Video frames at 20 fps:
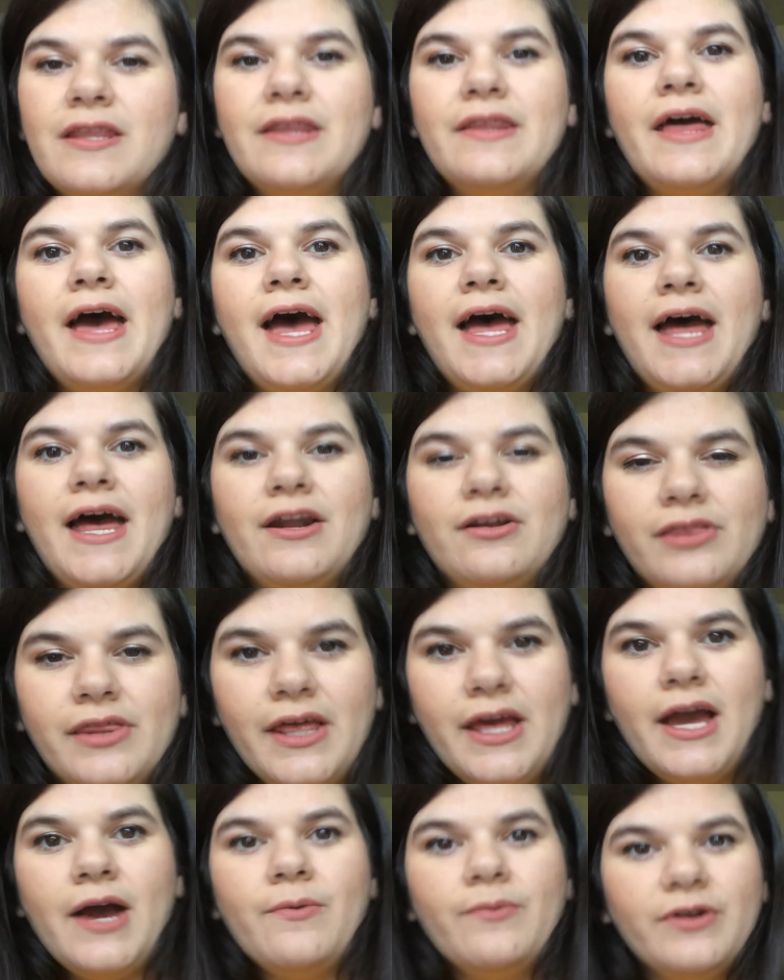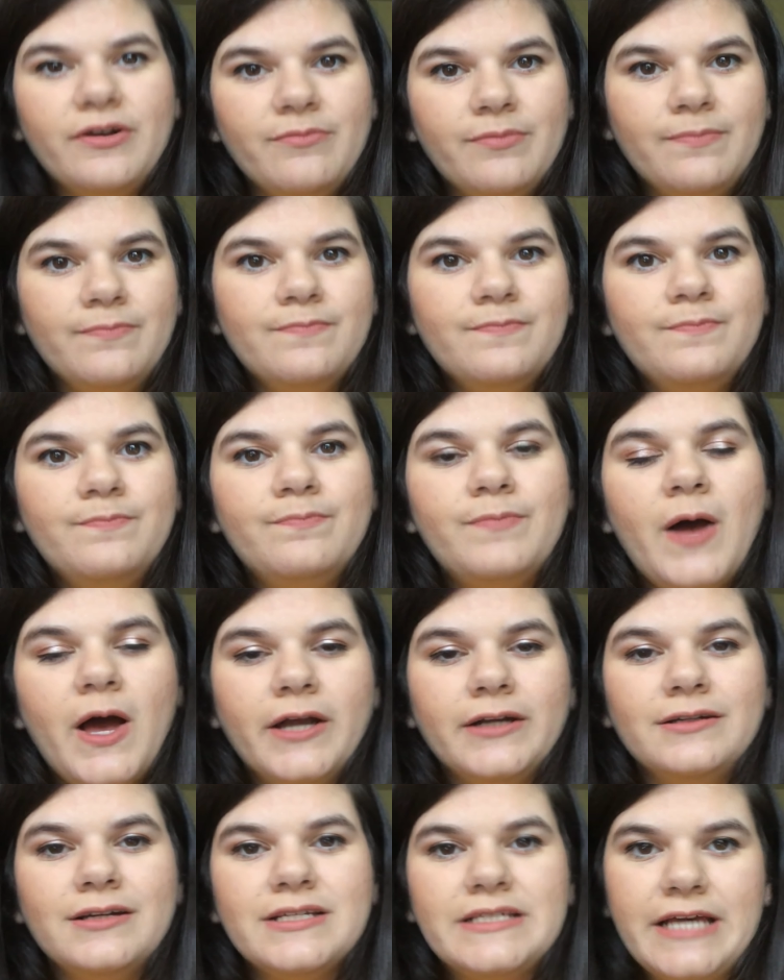that, I don't think I would have
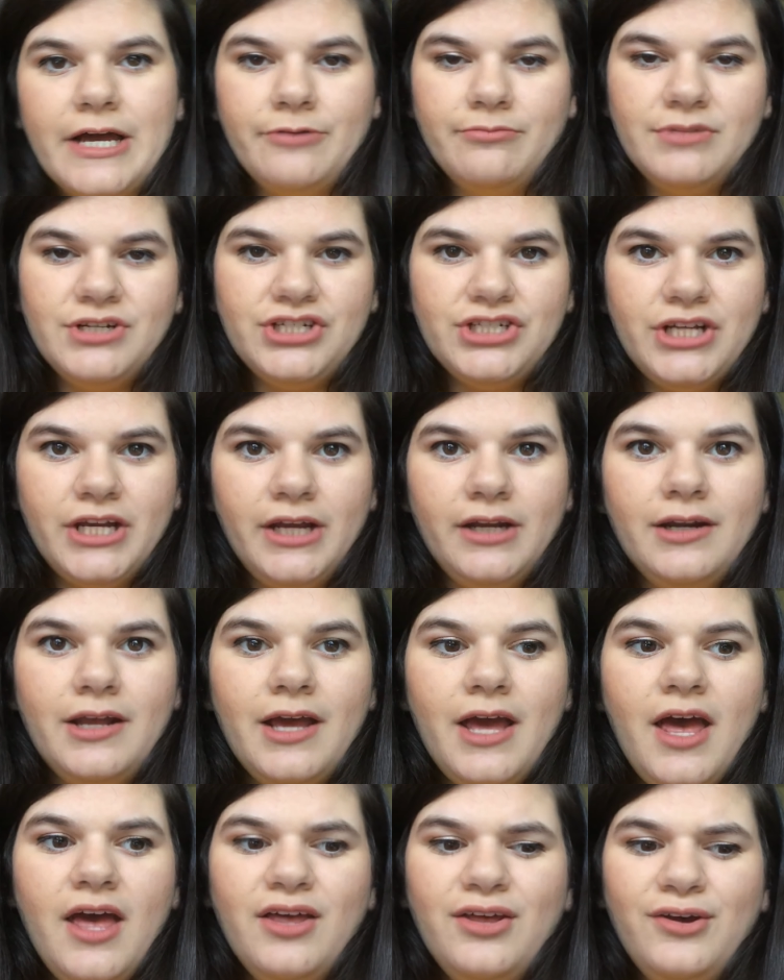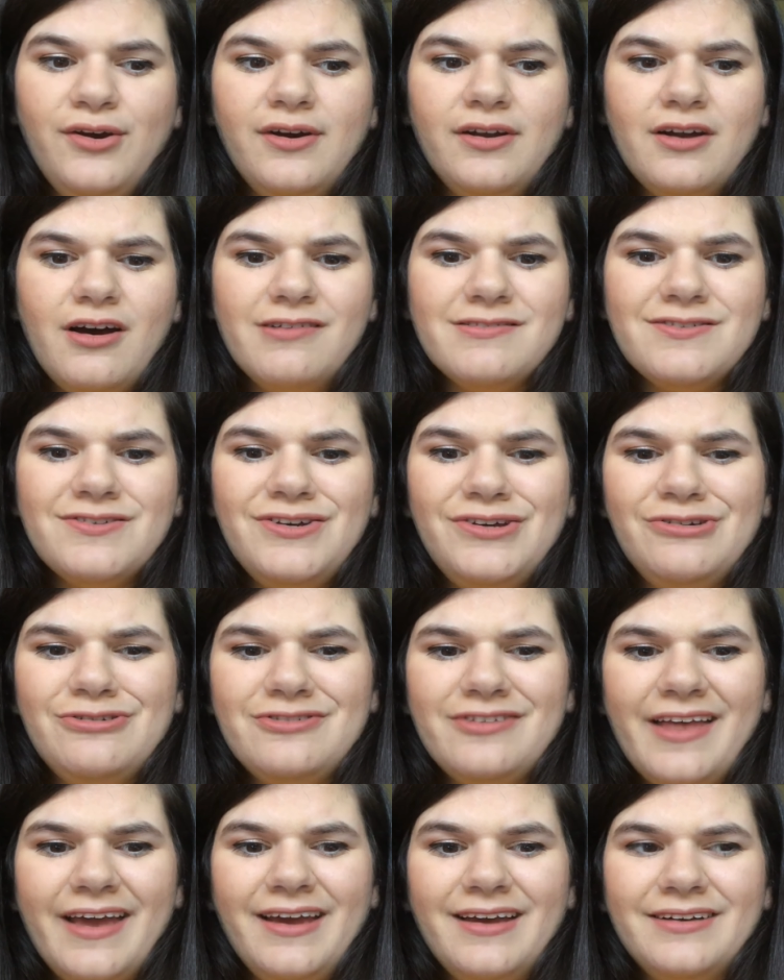bought a sound machine. You can also
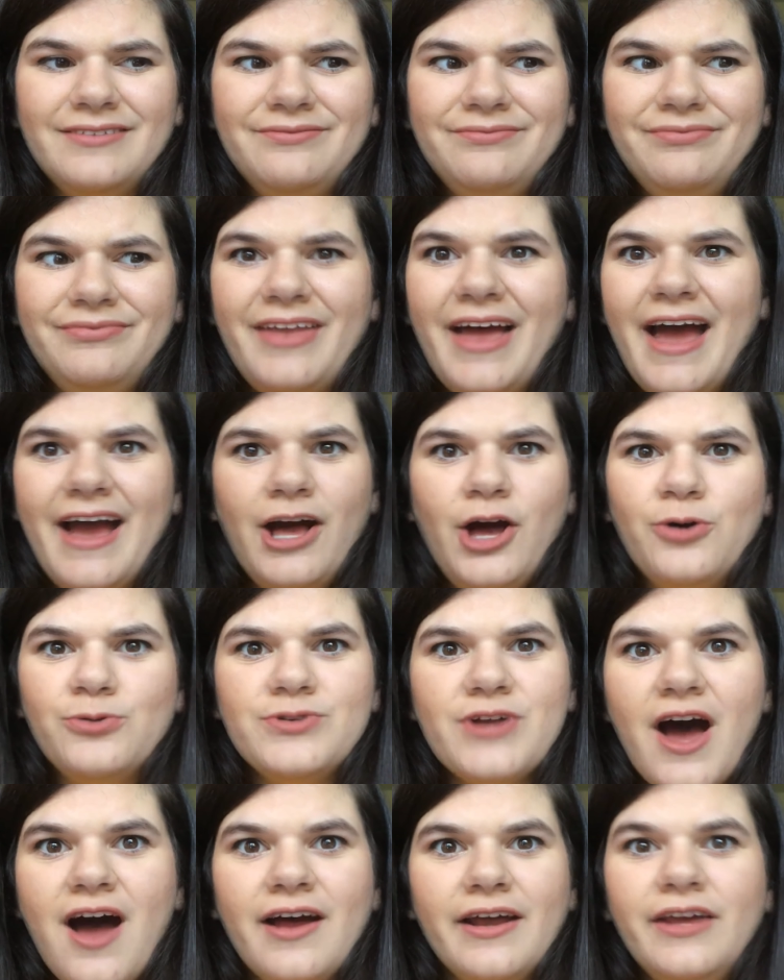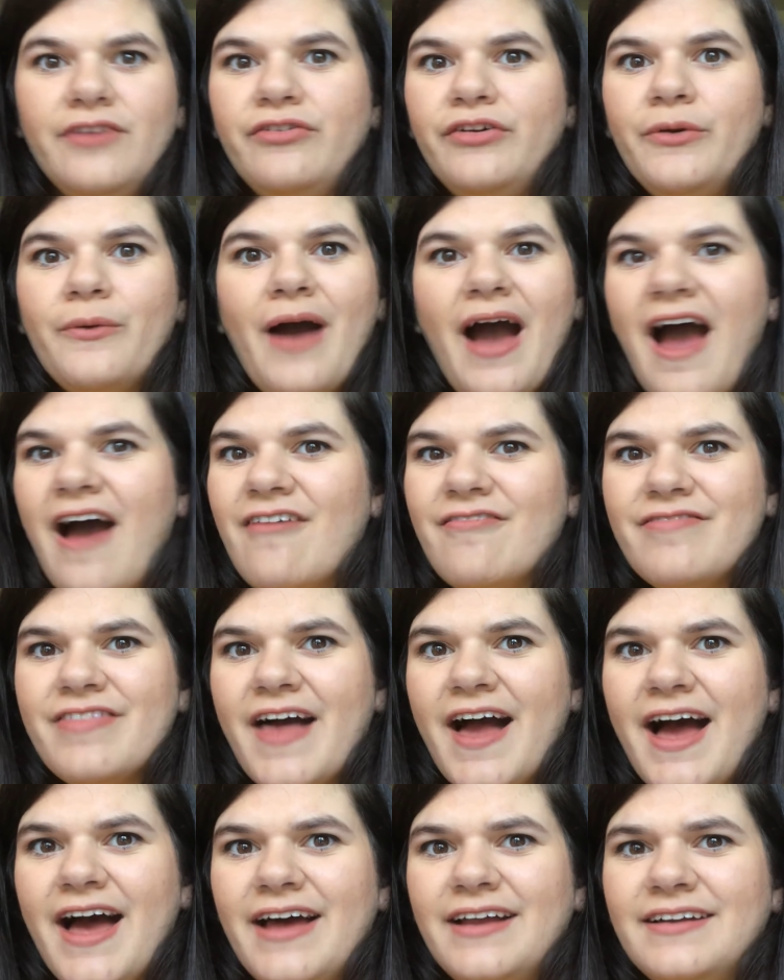use like the Echo Dot if you have
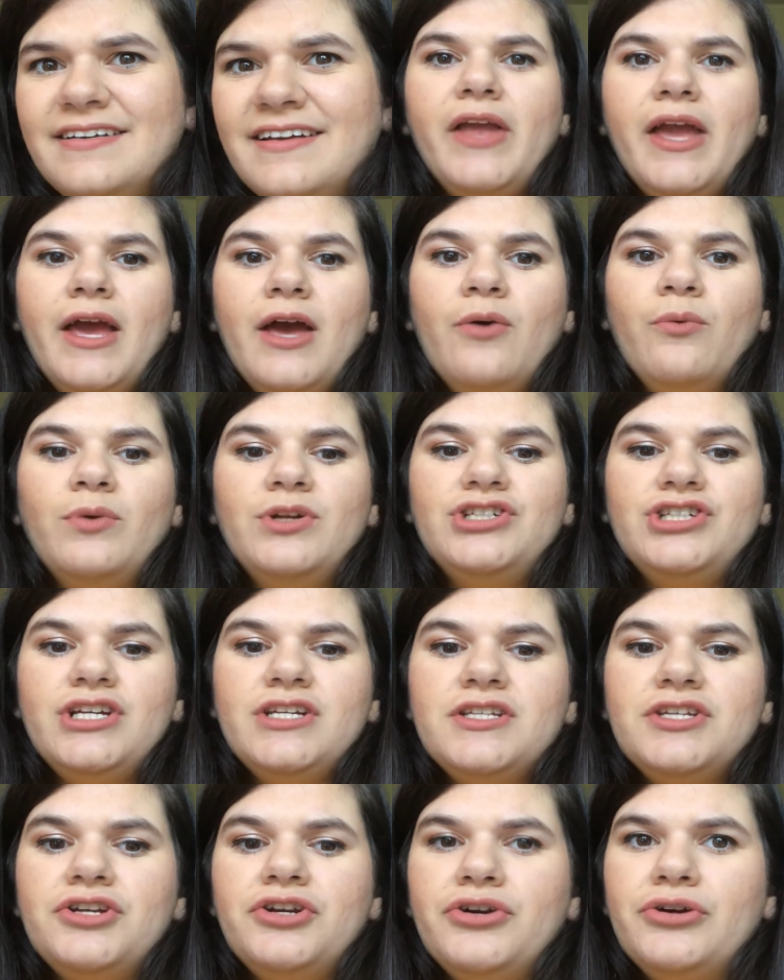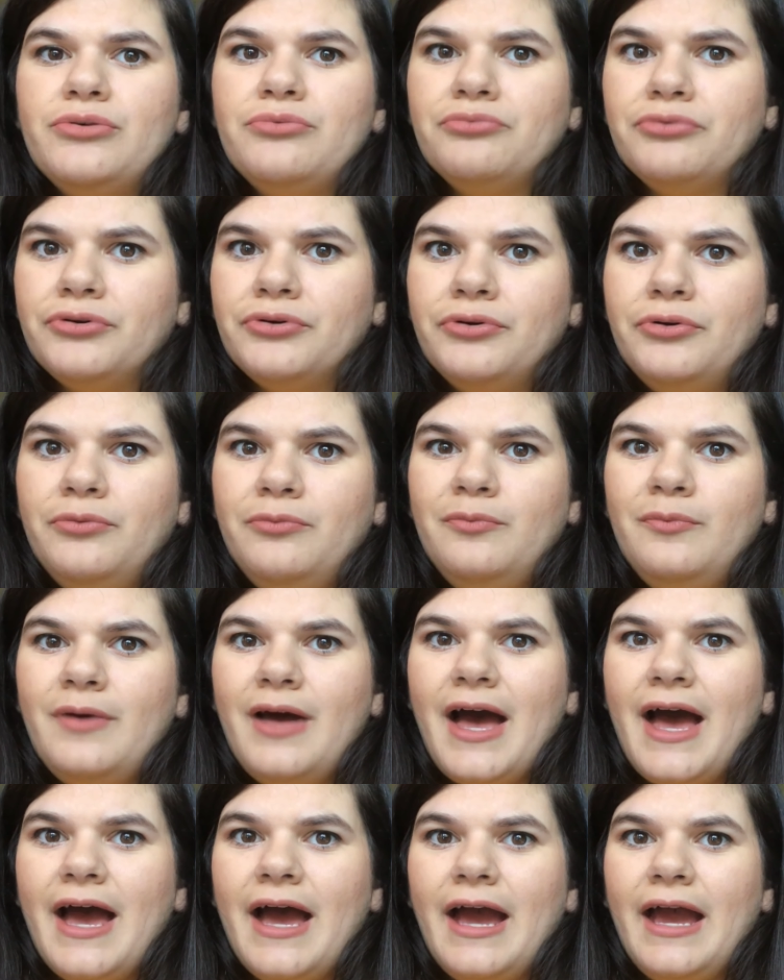that. When she's in her room,
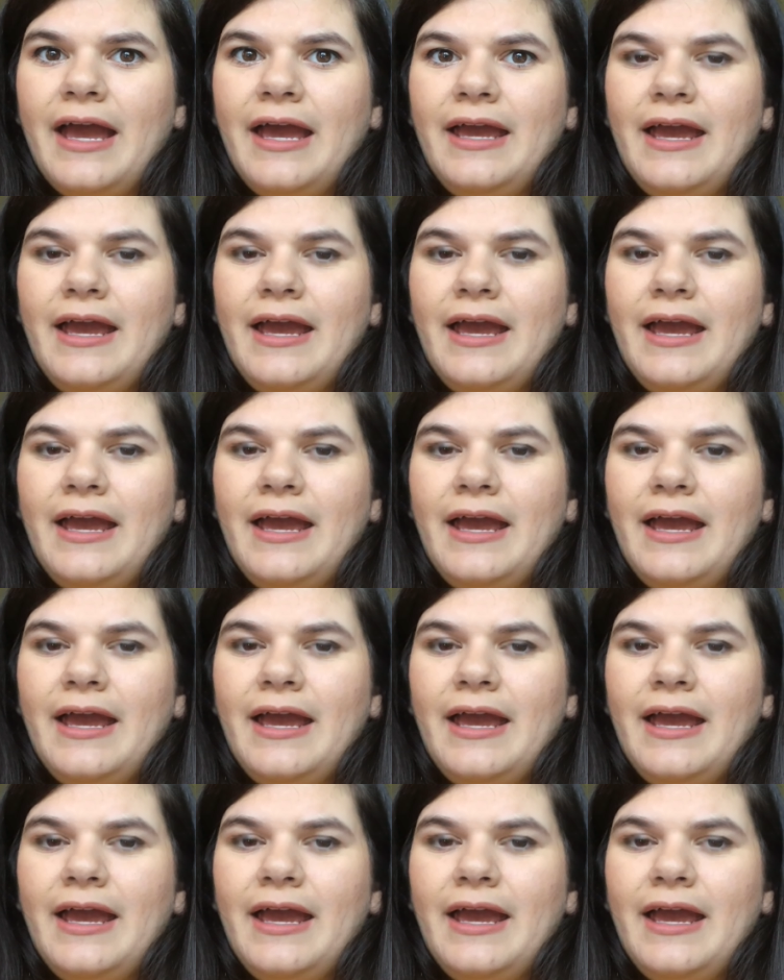I